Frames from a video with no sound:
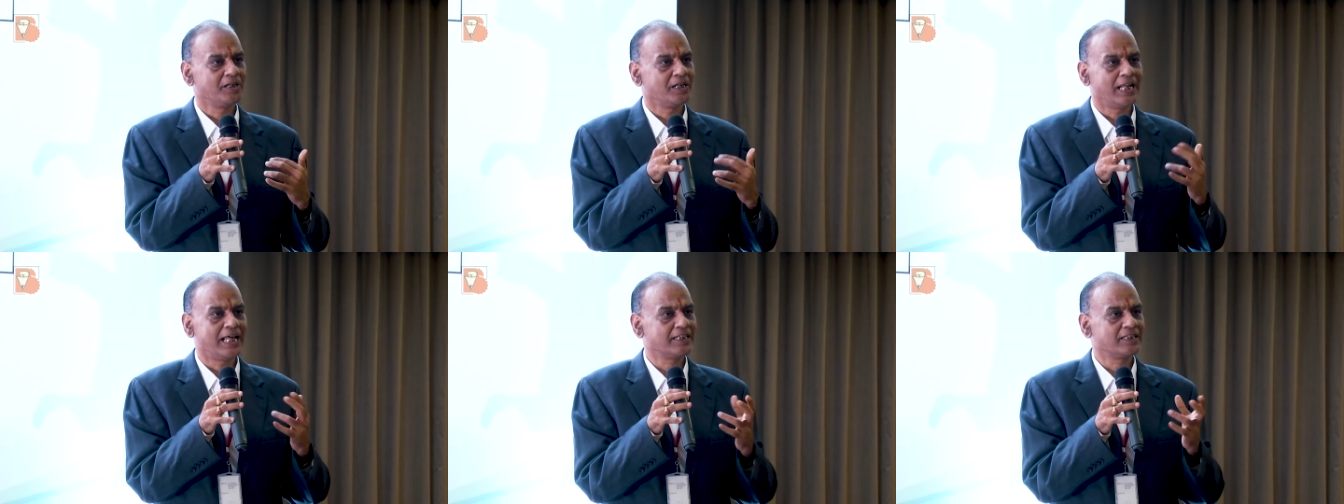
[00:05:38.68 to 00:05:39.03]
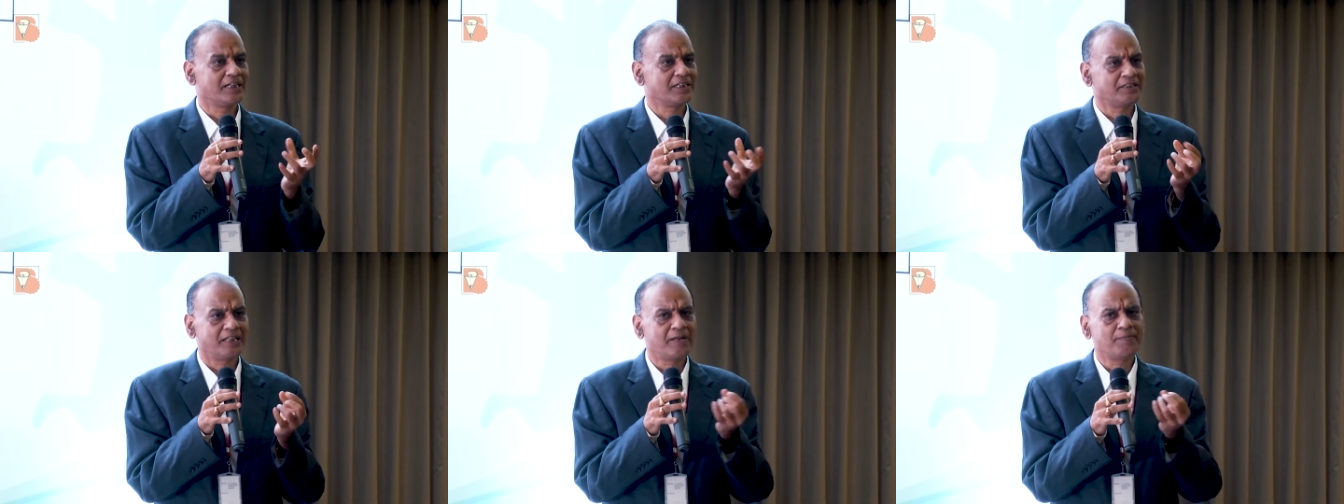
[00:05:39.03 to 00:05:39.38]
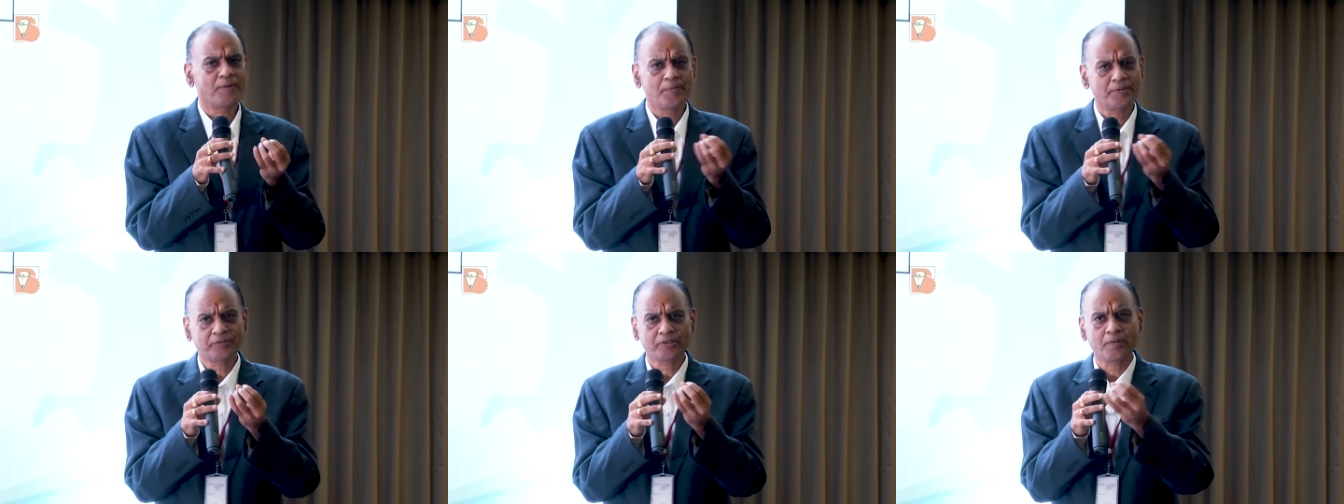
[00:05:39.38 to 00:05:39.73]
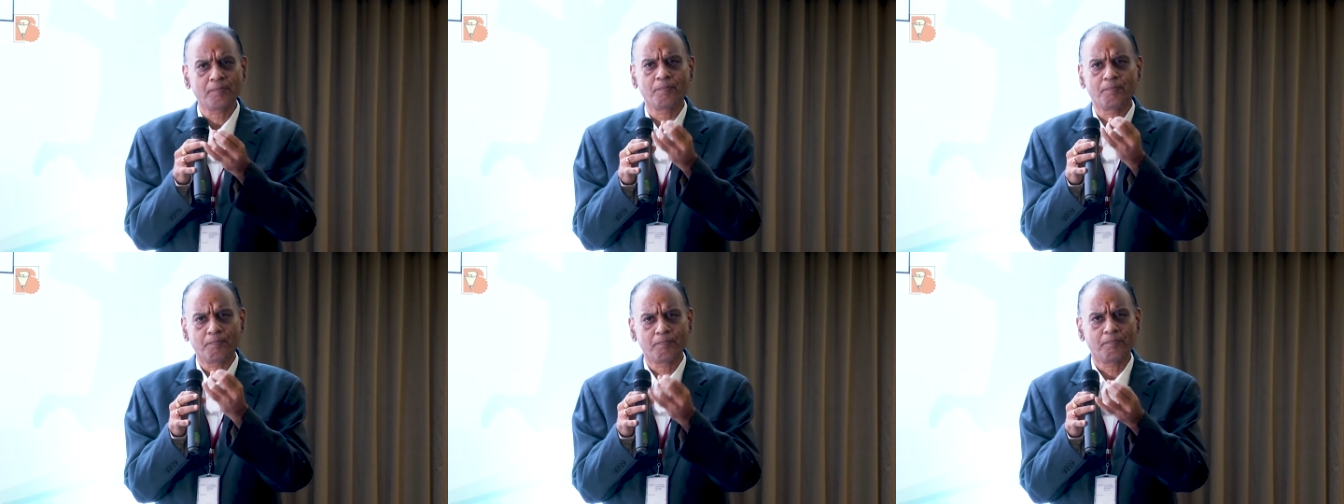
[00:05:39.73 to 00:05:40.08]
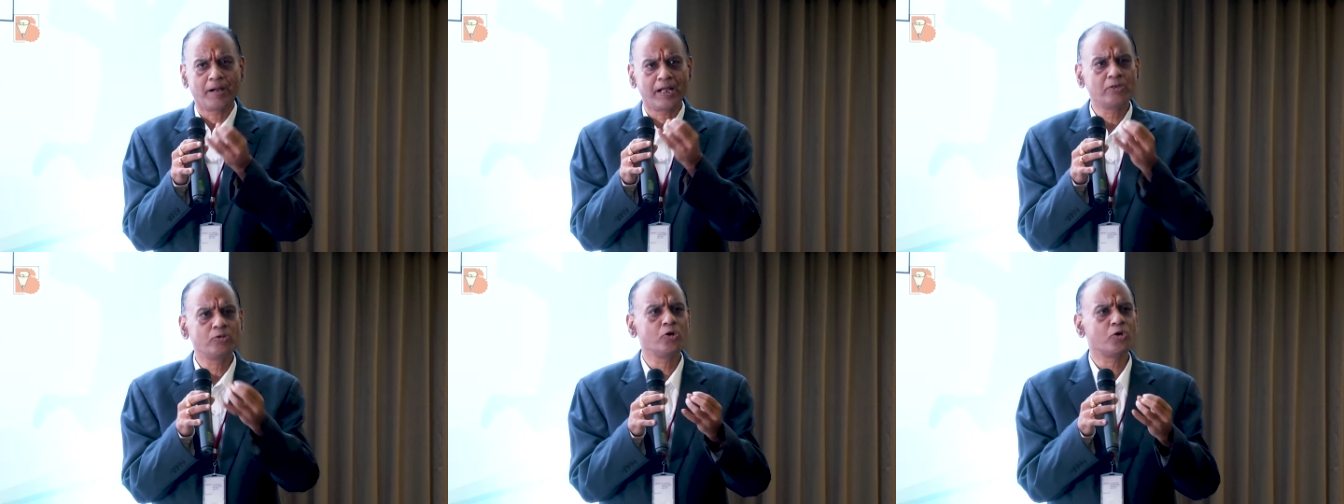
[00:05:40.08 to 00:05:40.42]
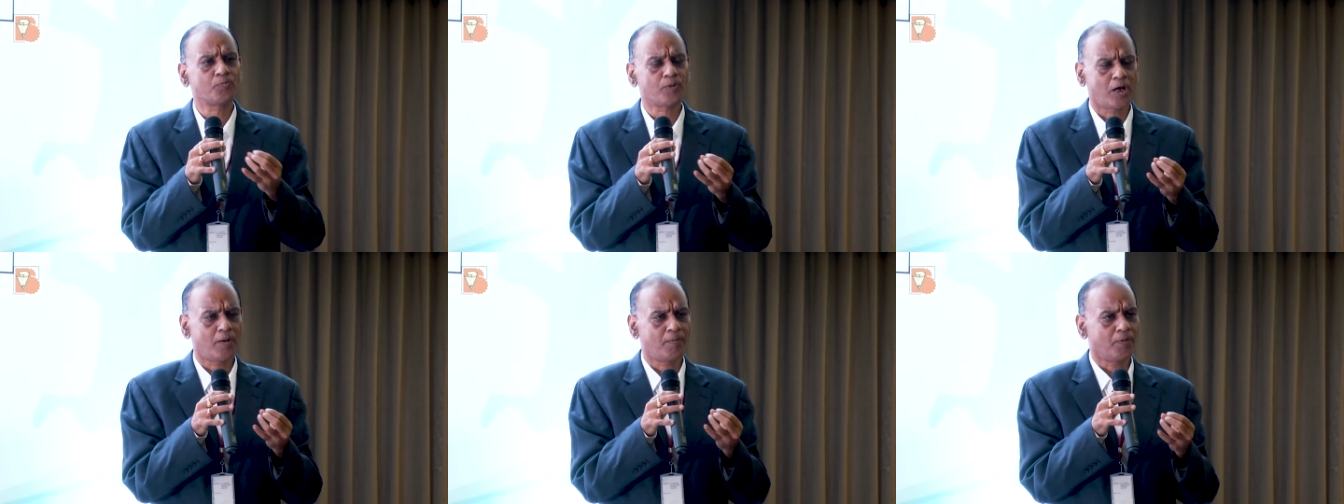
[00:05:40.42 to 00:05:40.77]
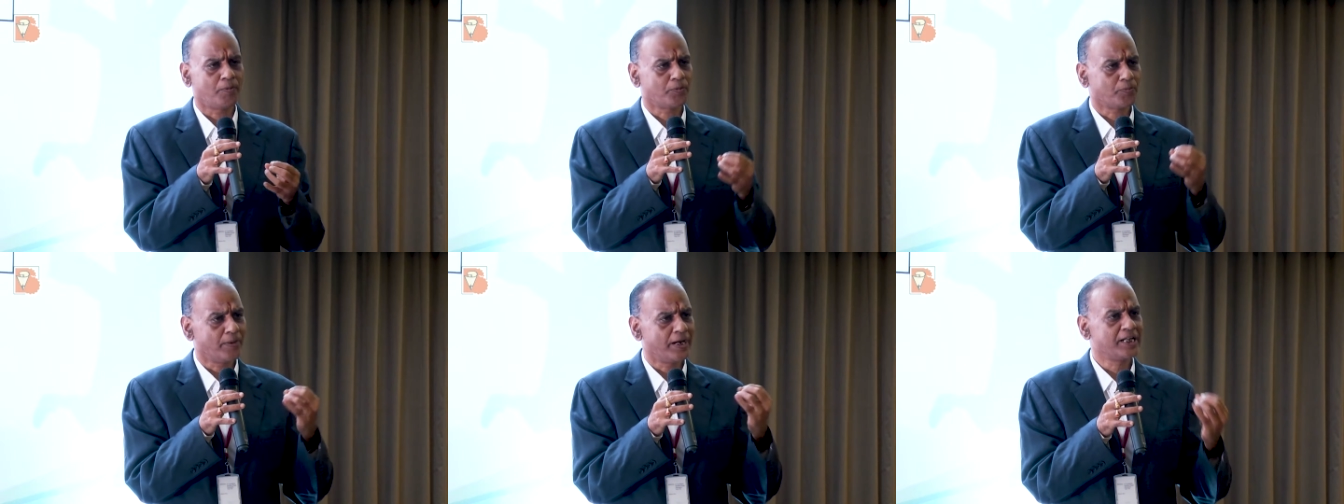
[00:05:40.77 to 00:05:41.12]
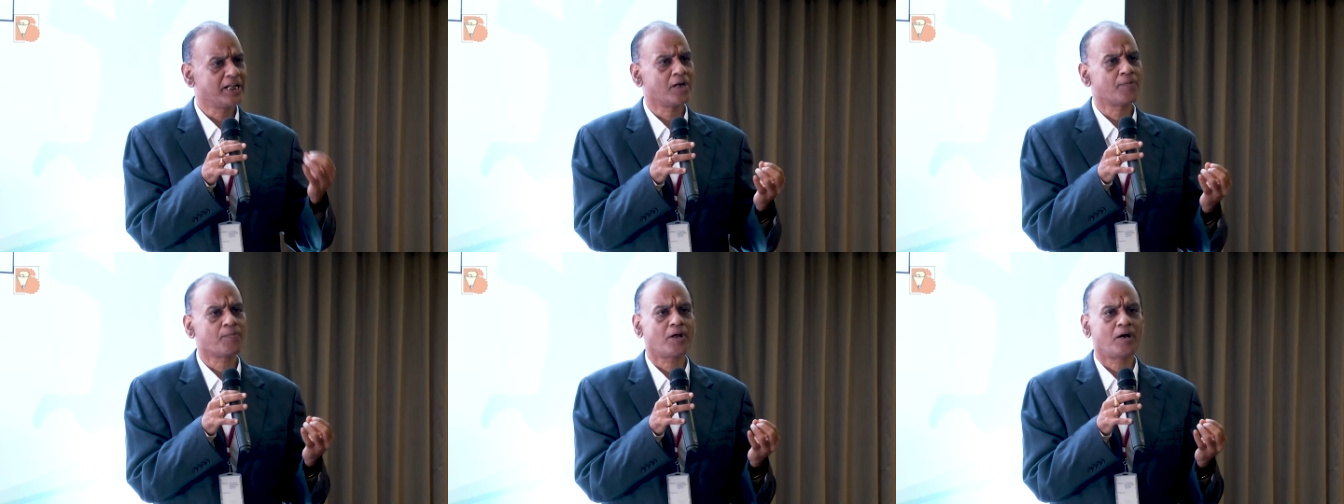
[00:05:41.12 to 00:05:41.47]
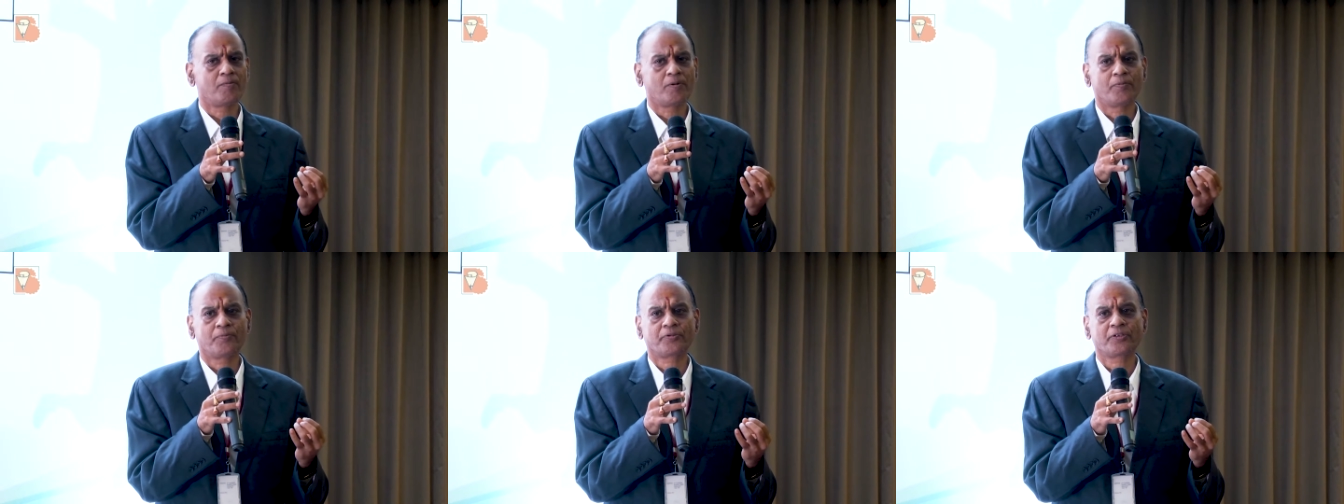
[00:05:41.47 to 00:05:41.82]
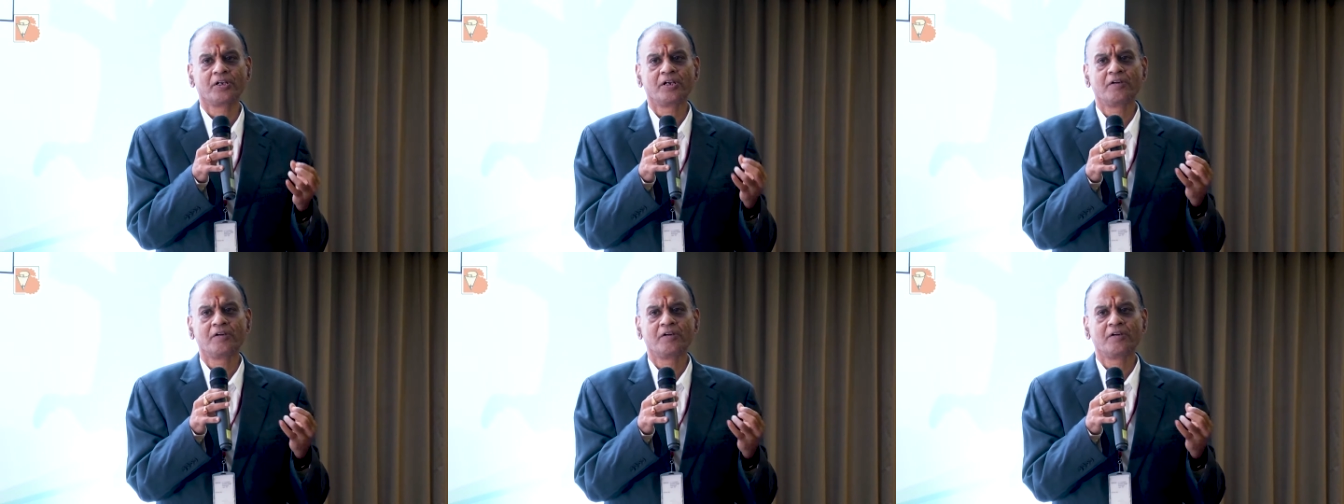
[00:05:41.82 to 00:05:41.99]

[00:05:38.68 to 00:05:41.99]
Like that, there may be some minute problems, minor problems,